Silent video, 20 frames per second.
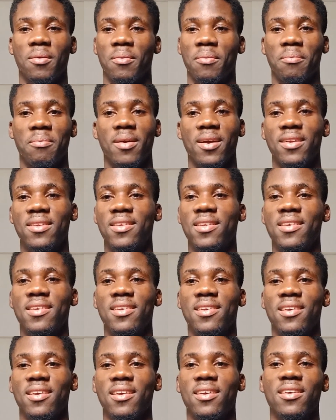But
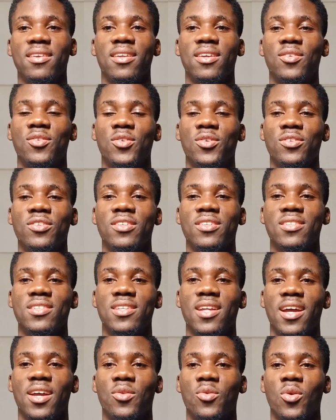the truth is
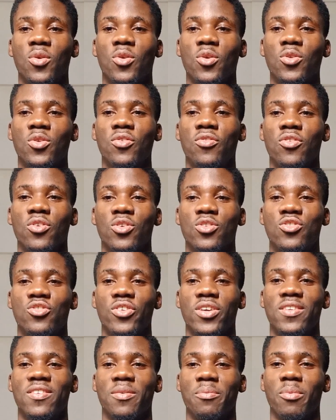that it was also
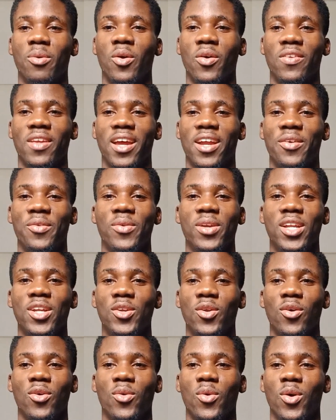frustrating, because I really
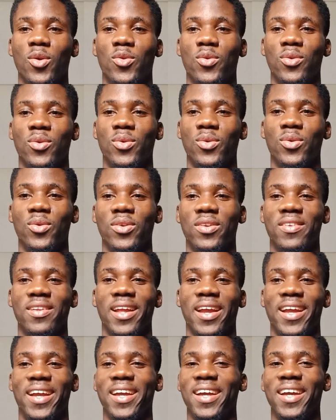don't know what to do. It's
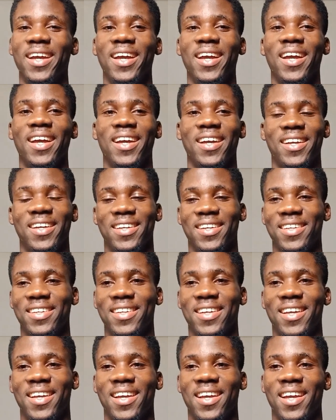like,
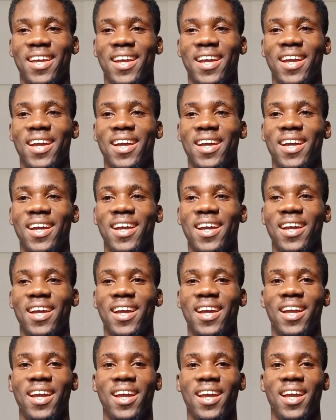uh
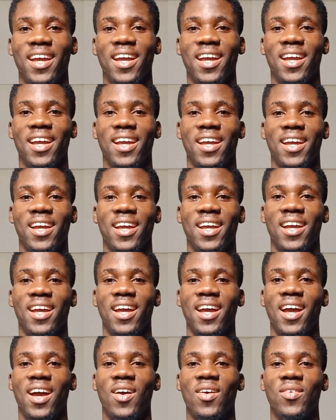
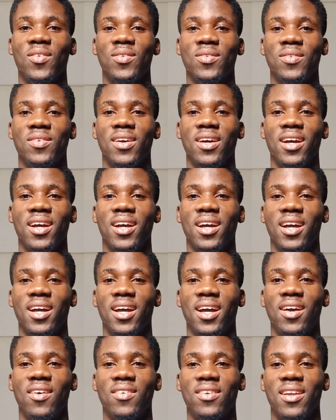how
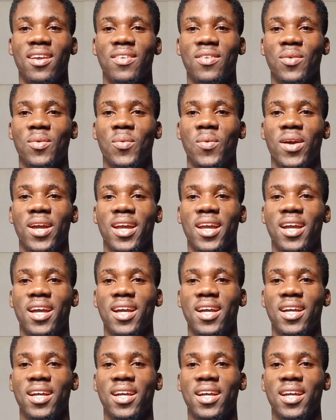how does it work?